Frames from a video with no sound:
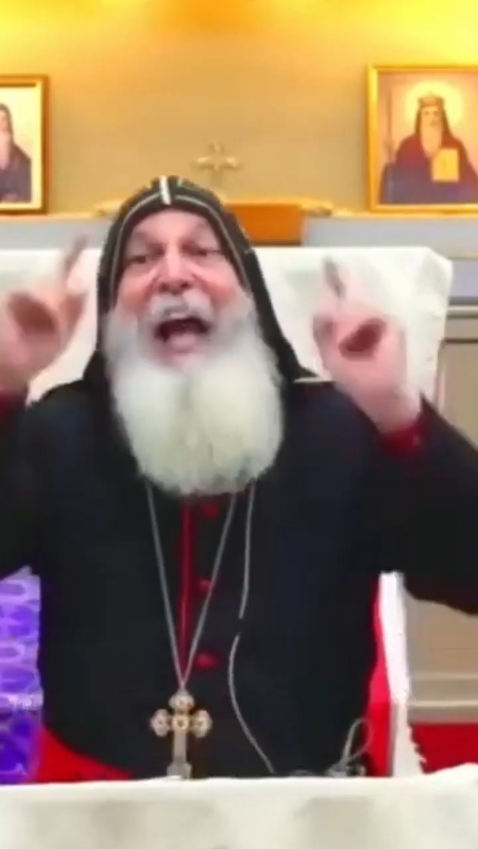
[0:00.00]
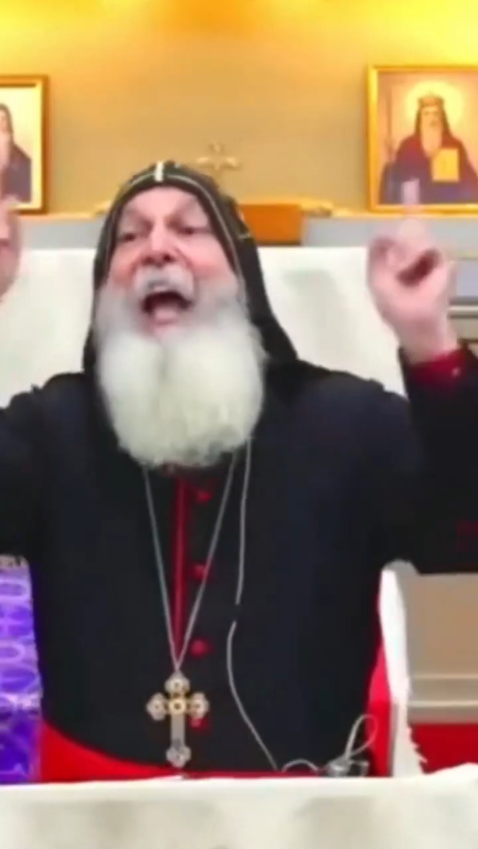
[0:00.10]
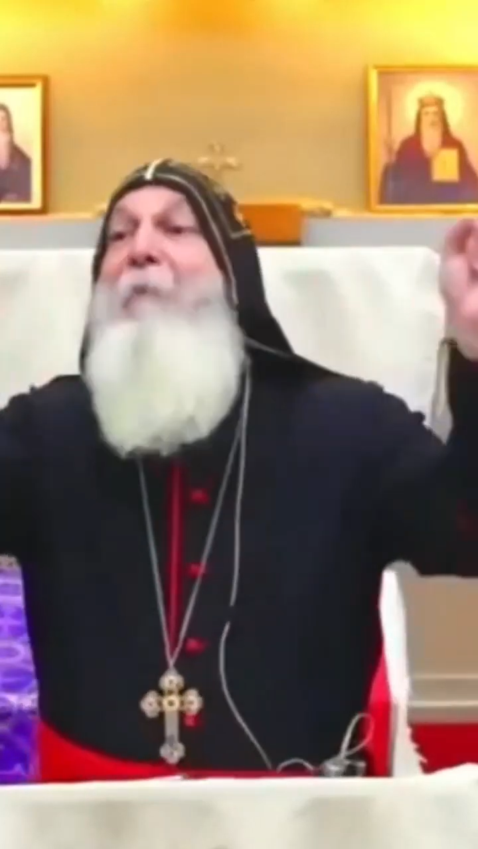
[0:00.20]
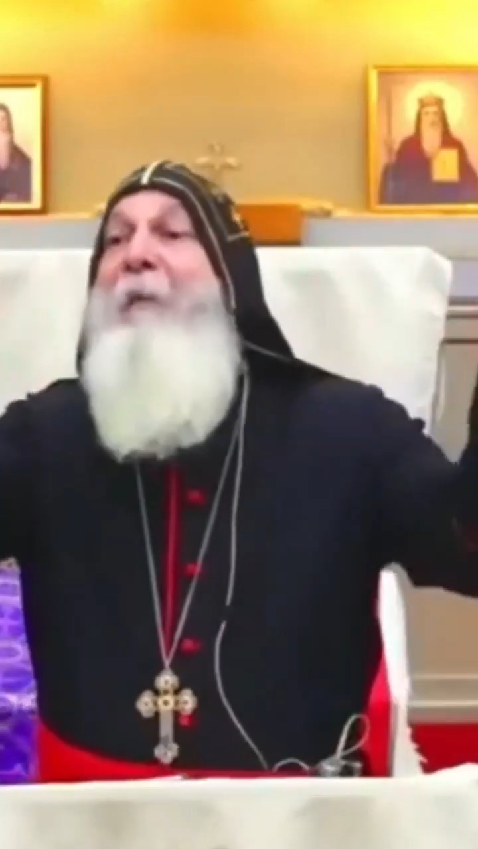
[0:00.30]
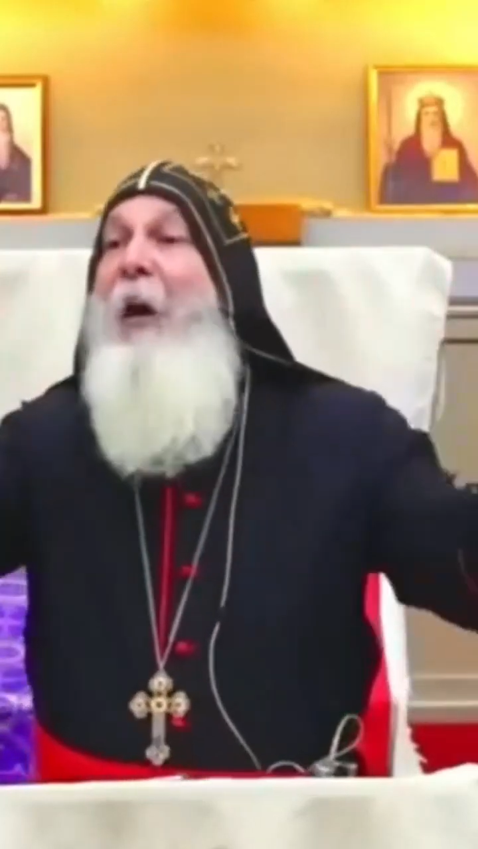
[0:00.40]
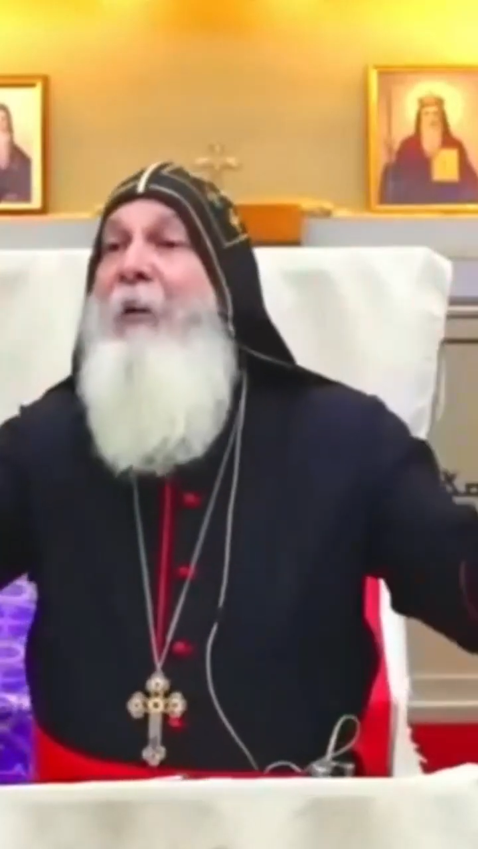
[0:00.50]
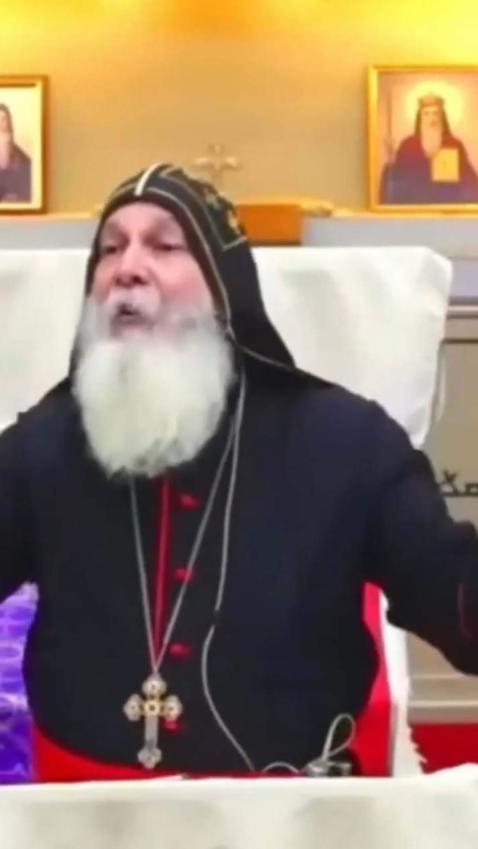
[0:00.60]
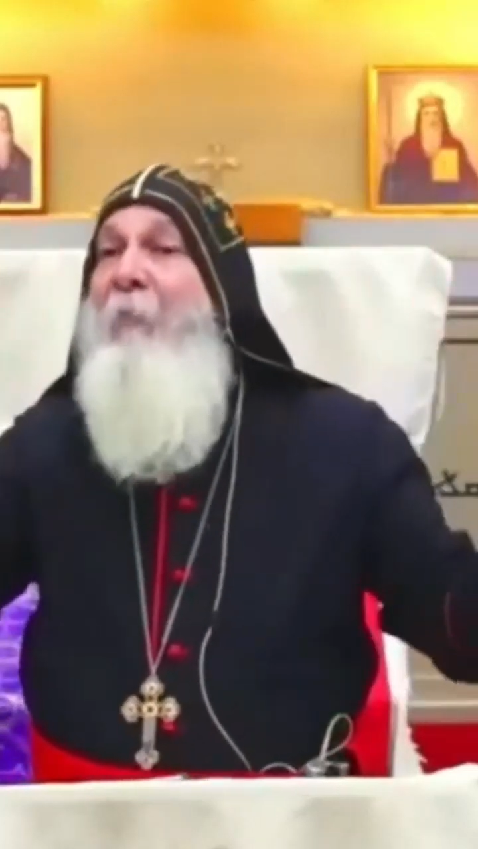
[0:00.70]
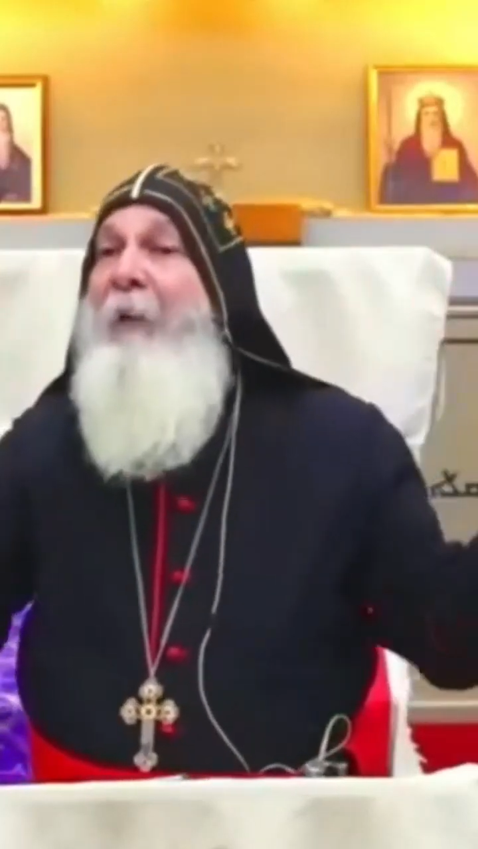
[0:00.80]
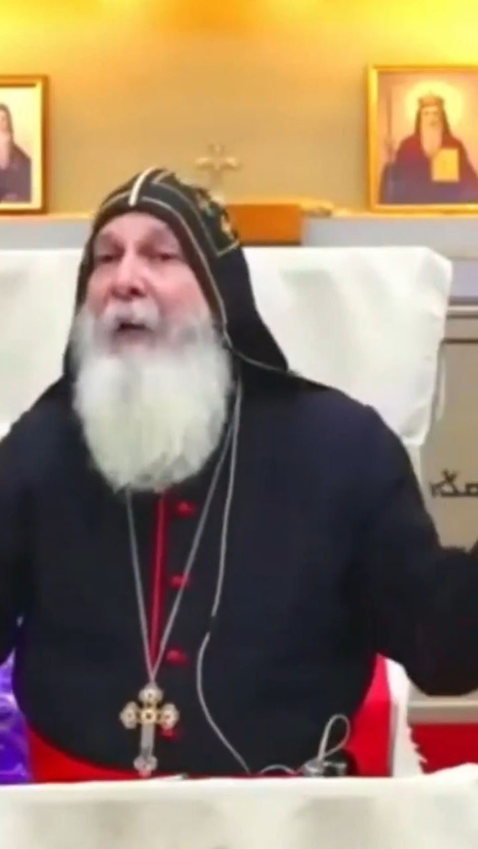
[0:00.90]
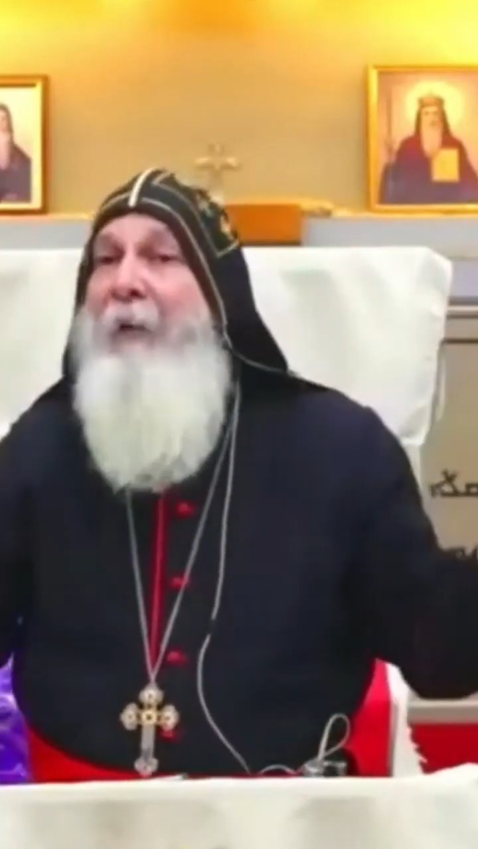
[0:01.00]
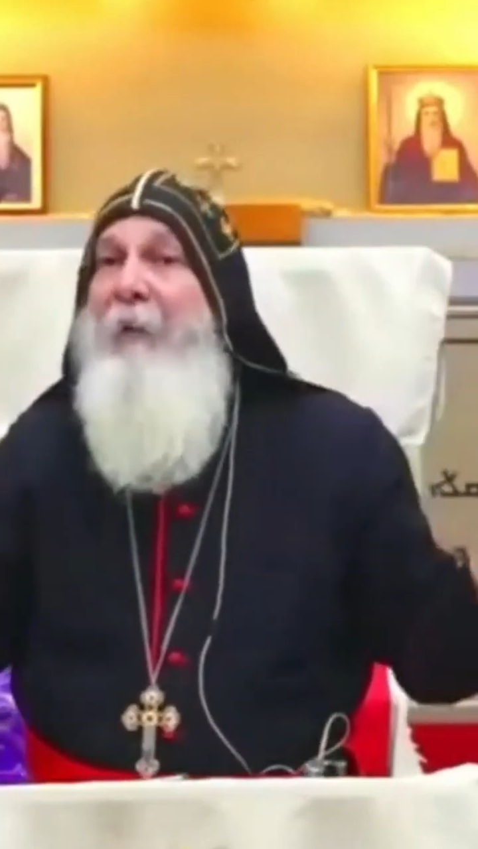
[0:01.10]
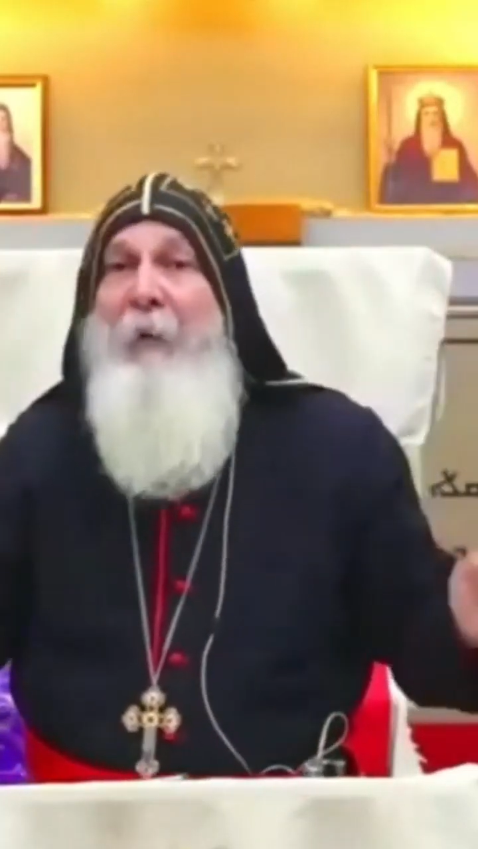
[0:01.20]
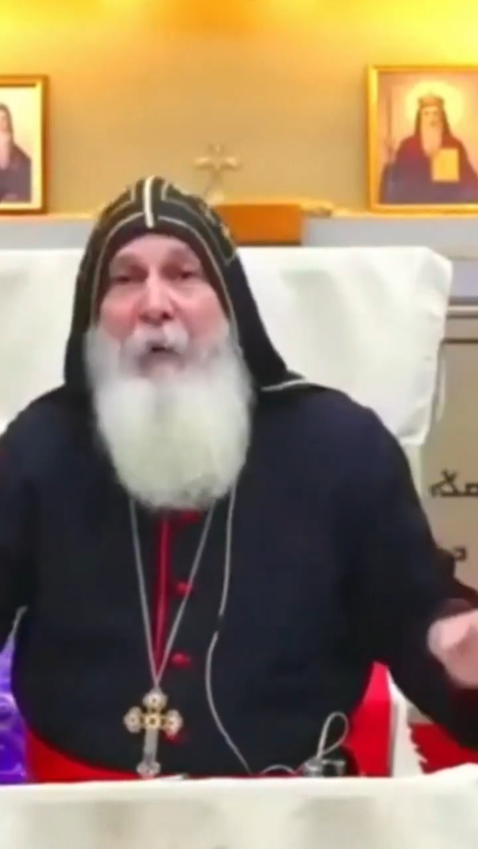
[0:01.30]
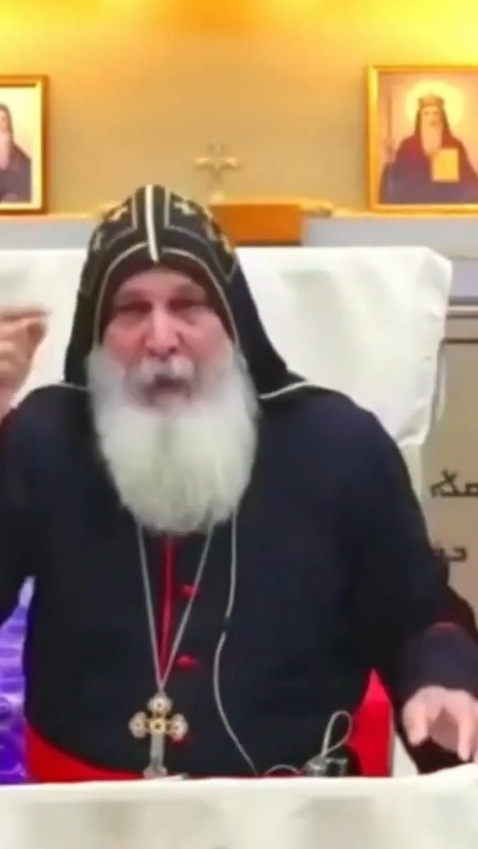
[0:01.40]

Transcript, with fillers: and behind your back. Now